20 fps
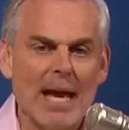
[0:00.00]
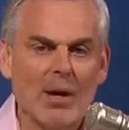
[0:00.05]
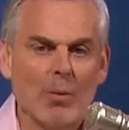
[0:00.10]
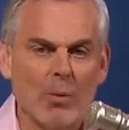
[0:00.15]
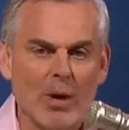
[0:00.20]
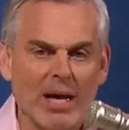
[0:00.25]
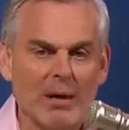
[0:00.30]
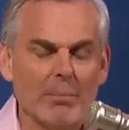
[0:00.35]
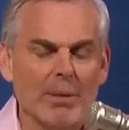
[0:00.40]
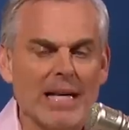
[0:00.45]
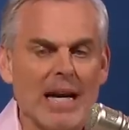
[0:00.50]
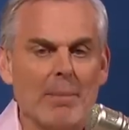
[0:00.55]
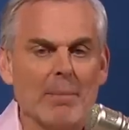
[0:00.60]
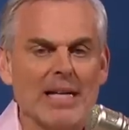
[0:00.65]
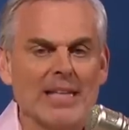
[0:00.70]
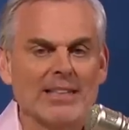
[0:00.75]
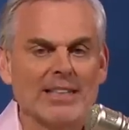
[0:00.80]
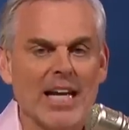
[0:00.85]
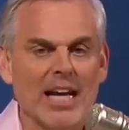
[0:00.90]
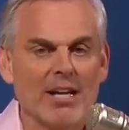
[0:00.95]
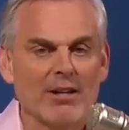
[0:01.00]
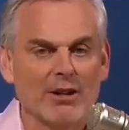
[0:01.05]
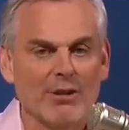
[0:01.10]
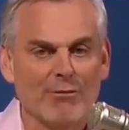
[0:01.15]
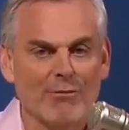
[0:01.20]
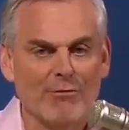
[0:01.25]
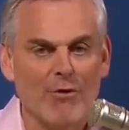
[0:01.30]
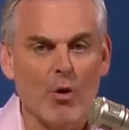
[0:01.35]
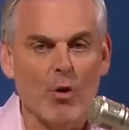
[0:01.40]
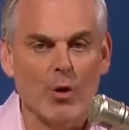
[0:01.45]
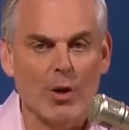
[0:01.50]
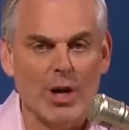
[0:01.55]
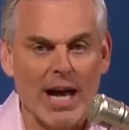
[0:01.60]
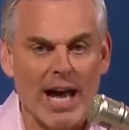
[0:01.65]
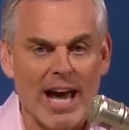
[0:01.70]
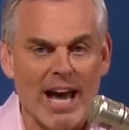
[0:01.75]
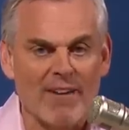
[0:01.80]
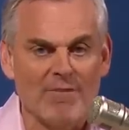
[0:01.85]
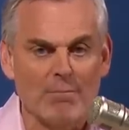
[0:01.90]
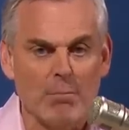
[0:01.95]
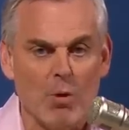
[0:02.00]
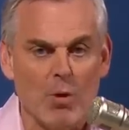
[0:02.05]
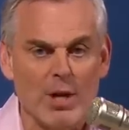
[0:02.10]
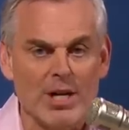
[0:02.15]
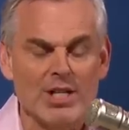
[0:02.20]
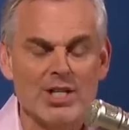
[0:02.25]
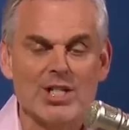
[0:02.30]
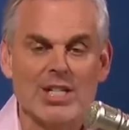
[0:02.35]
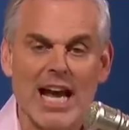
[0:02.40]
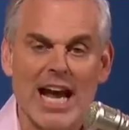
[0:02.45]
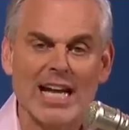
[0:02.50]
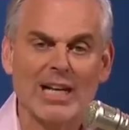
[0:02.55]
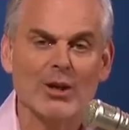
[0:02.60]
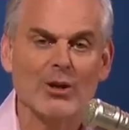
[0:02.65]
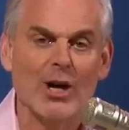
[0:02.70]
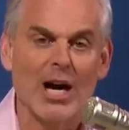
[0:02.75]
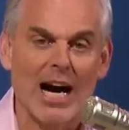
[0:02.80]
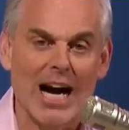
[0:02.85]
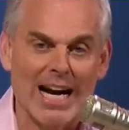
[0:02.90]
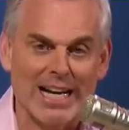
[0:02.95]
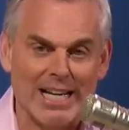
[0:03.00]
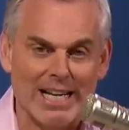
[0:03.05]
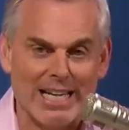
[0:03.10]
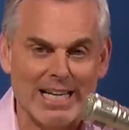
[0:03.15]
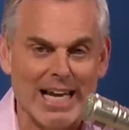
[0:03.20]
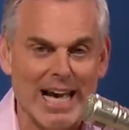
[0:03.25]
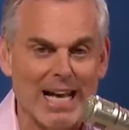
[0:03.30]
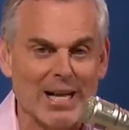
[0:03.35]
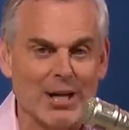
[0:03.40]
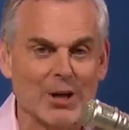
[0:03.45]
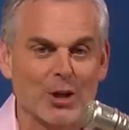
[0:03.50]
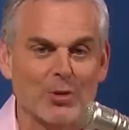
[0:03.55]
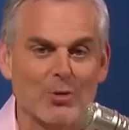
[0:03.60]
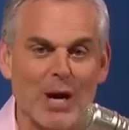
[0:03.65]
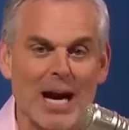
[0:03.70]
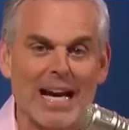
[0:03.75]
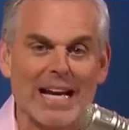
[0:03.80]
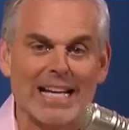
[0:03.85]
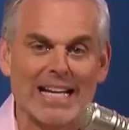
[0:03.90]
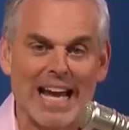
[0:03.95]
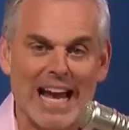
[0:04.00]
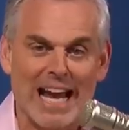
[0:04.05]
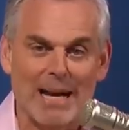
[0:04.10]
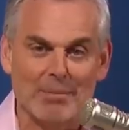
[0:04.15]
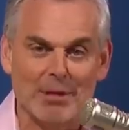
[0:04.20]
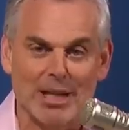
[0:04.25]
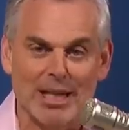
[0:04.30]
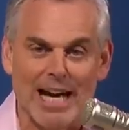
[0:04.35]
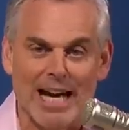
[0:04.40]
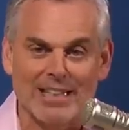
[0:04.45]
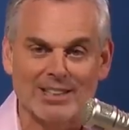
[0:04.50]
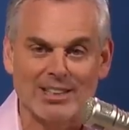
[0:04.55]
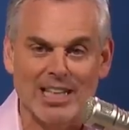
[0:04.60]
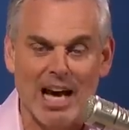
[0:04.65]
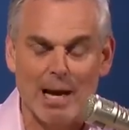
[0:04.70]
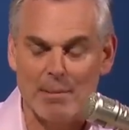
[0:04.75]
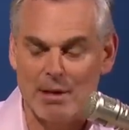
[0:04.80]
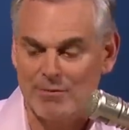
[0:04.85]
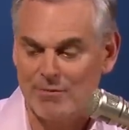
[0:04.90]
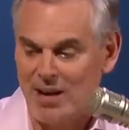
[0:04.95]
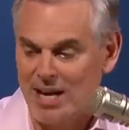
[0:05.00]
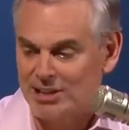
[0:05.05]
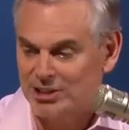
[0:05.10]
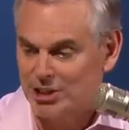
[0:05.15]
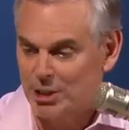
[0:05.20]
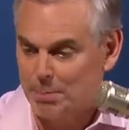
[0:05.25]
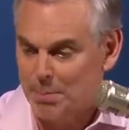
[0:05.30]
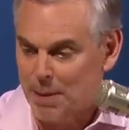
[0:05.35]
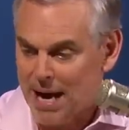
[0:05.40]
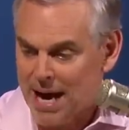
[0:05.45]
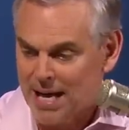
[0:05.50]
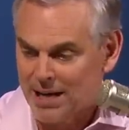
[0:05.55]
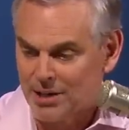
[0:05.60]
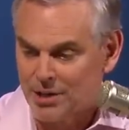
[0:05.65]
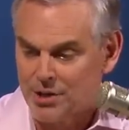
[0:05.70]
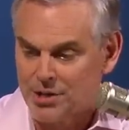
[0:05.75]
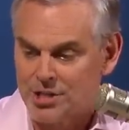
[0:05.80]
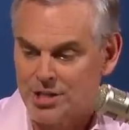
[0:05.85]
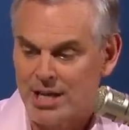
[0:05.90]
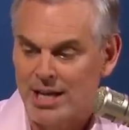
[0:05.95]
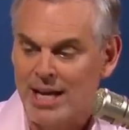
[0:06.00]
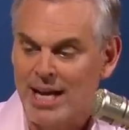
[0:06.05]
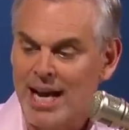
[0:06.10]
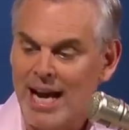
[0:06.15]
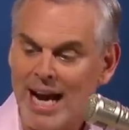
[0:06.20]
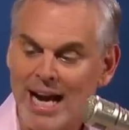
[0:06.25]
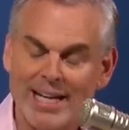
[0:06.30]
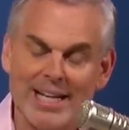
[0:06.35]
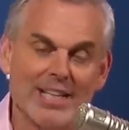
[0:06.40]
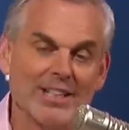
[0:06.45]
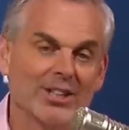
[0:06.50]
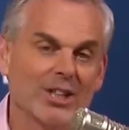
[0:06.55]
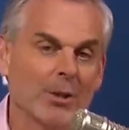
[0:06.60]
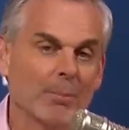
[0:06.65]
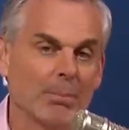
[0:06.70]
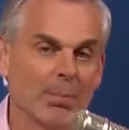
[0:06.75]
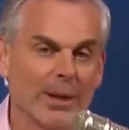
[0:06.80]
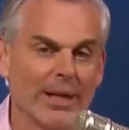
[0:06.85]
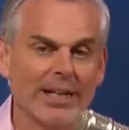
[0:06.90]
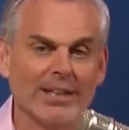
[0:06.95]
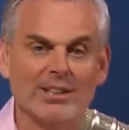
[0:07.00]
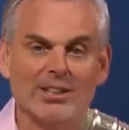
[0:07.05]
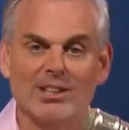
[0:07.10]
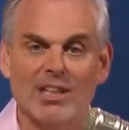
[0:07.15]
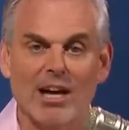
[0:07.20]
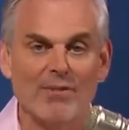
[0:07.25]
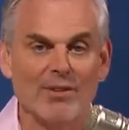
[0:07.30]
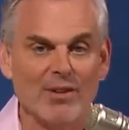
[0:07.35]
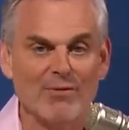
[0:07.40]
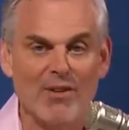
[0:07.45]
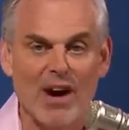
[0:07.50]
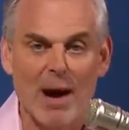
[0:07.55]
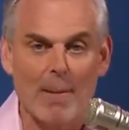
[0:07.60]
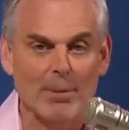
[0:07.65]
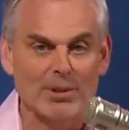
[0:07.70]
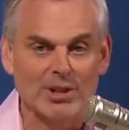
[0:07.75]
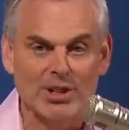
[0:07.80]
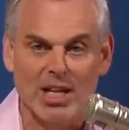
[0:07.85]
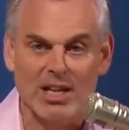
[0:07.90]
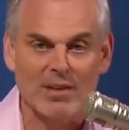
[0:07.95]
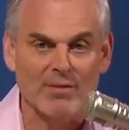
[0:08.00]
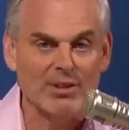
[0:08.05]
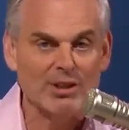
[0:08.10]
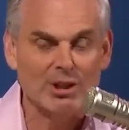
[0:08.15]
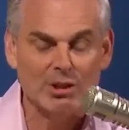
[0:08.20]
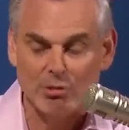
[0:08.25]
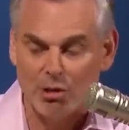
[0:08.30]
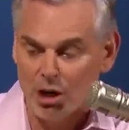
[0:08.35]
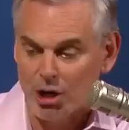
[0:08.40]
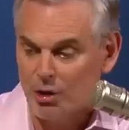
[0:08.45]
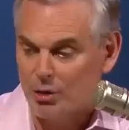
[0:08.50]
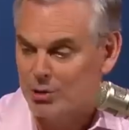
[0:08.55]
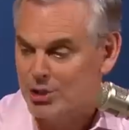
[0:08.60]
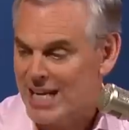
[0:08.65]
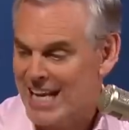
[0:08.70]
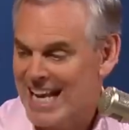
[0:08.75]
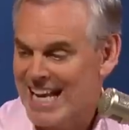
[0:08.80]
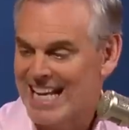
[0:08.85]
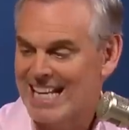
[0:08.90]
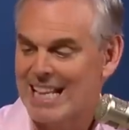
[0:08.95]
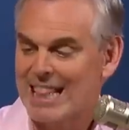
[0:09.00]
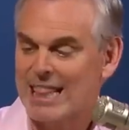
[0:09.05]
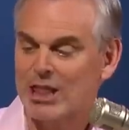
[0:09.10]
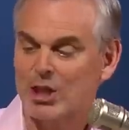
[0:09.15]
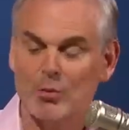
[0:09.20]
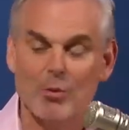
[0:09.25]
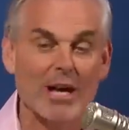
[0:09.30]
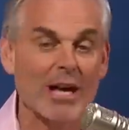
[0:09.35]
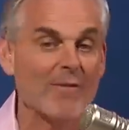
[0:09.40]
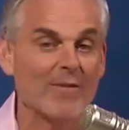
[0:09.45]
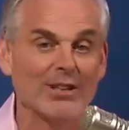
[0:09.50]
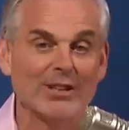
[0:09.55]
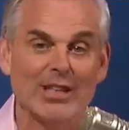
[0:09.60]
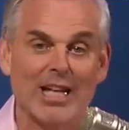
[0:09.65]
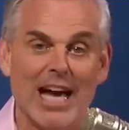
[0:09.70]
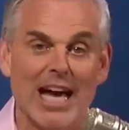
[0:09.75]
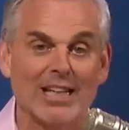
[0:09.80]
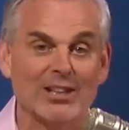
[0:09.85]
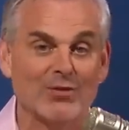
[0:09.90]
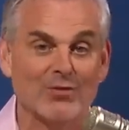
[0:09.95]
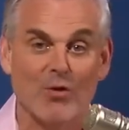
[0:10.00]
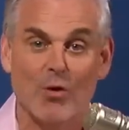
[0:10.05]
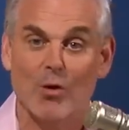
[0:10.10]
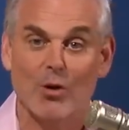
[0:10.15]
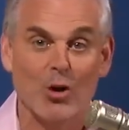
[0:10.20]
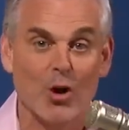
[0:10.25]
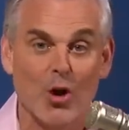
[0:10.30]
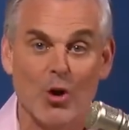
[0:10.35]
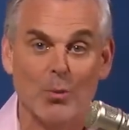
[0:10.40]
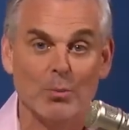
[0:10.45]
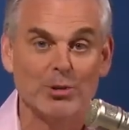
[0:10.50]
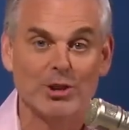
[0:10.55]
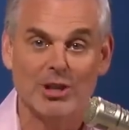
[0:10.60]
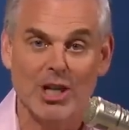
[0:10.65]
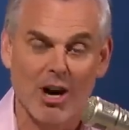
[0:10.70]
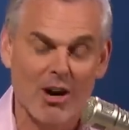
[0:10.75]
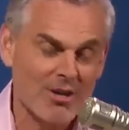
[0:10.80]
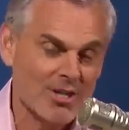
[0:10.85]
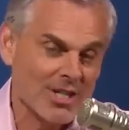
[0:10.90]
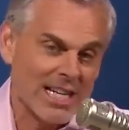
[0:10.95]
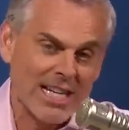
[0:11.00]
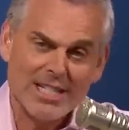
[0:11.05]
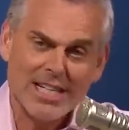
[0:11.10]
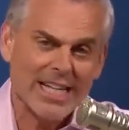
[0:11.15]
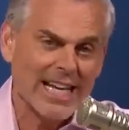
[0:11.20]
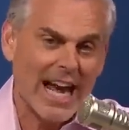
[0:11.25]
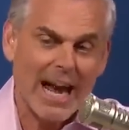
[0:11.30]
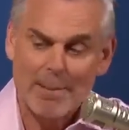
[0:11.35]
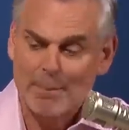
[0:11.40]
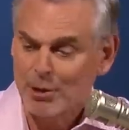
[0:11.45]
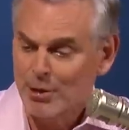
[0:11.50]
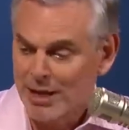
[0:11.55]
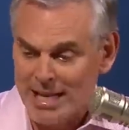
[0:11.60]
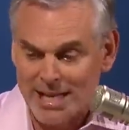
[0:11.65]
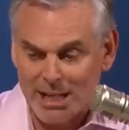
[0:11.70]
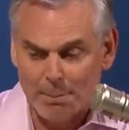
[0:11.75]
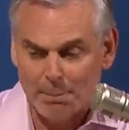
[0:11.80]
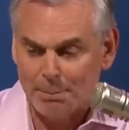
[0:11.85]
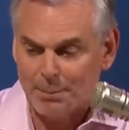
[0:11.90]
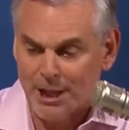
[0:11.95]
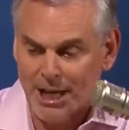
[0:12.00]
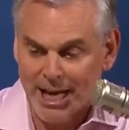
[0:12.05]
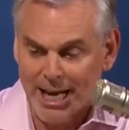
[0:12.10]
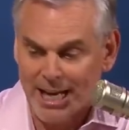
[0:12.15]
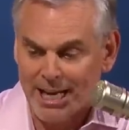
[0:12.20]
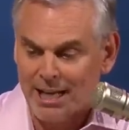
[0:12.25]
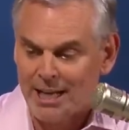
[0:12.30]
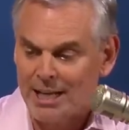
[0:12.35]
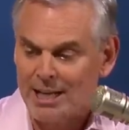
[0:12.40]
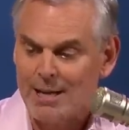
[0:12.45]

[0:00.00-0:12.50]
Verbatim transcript: may win, but I'm going to take the four and a half points. Taylor Heinicke had a great game the last time he faced the Packers, and he's completed 75% of his throws in three of his last four home starts. He's a gamer, he can play.